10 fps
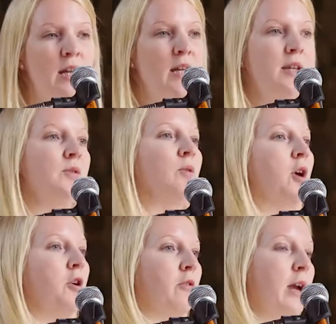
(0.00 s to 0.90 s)
is, or
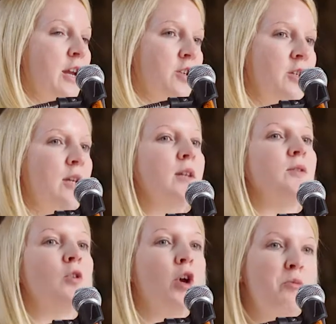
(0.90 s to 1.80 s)
co-creation
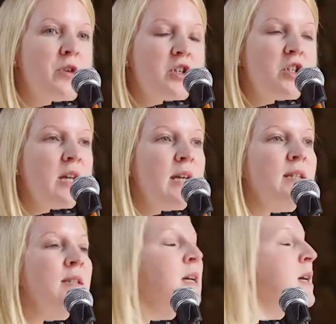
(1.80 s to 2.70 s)
is, or co-production is.